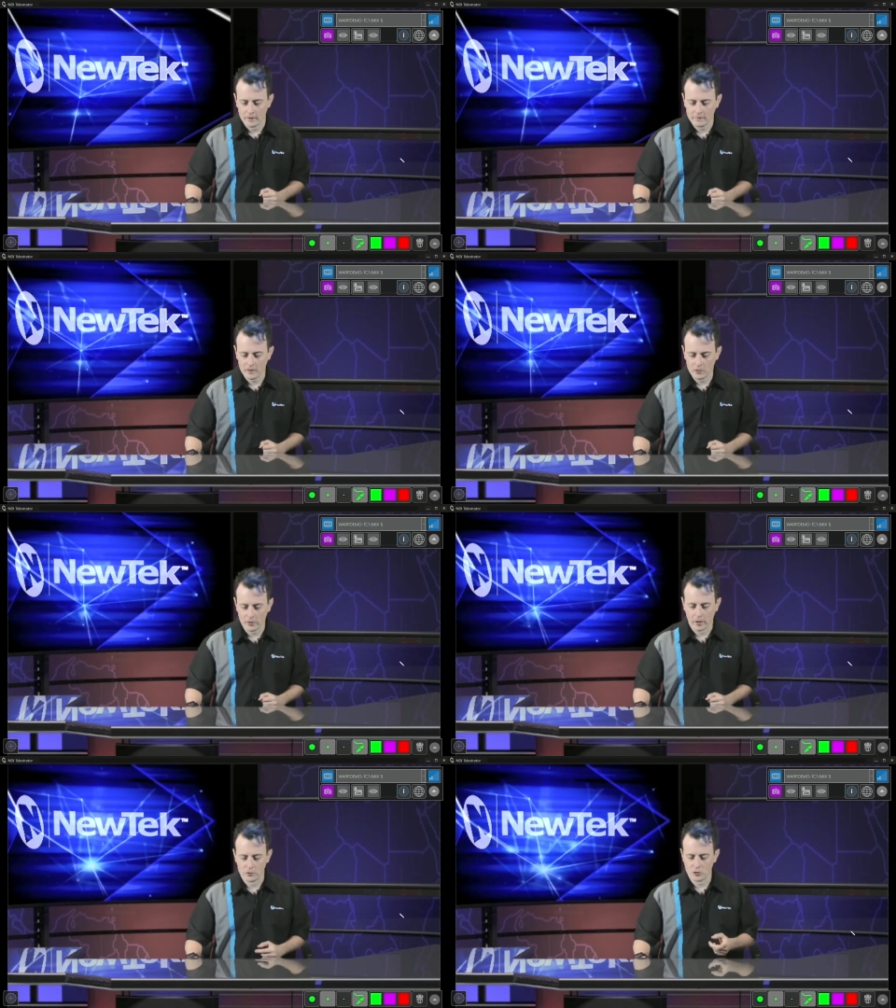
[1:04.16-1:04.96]
take a look at
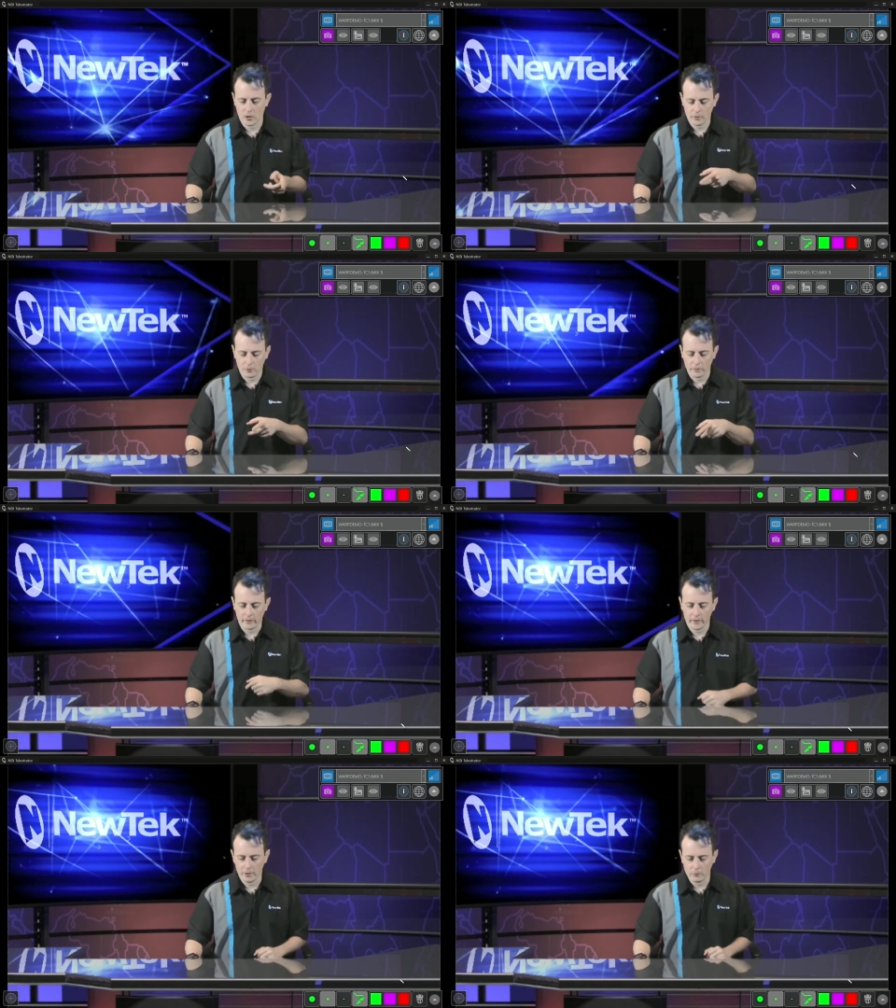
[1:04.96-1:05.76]
our drawing tools down
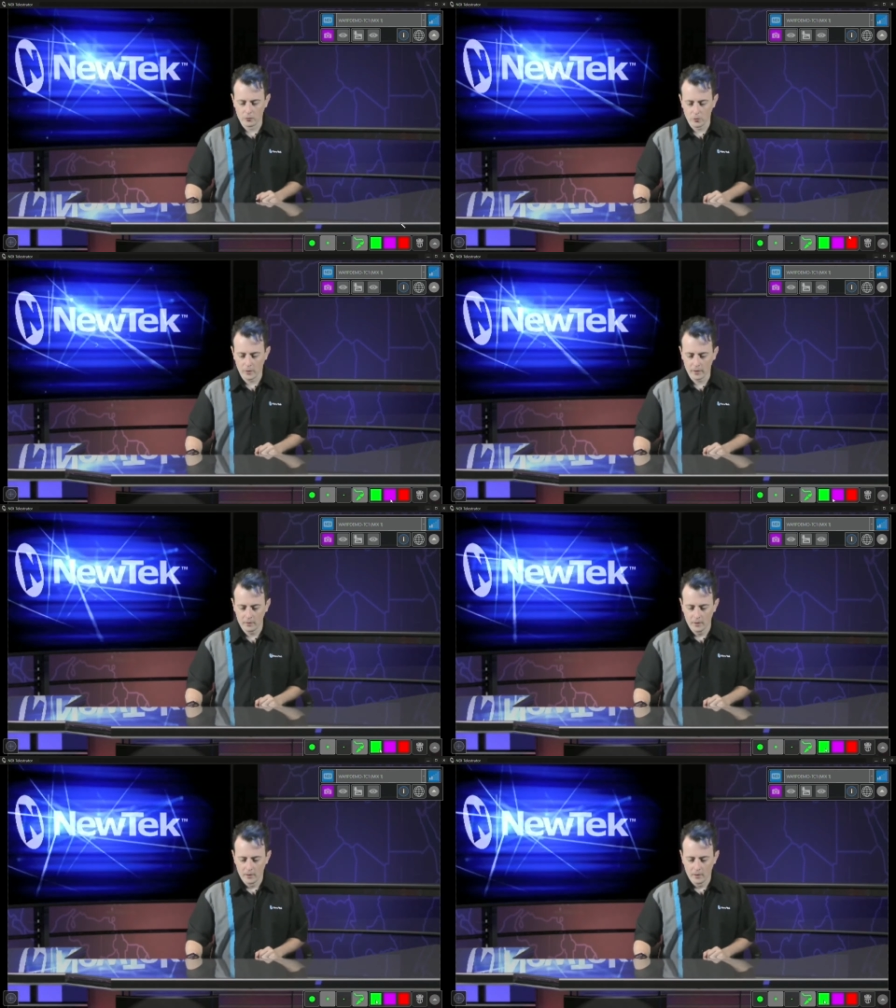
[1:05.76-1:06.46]
here real quick.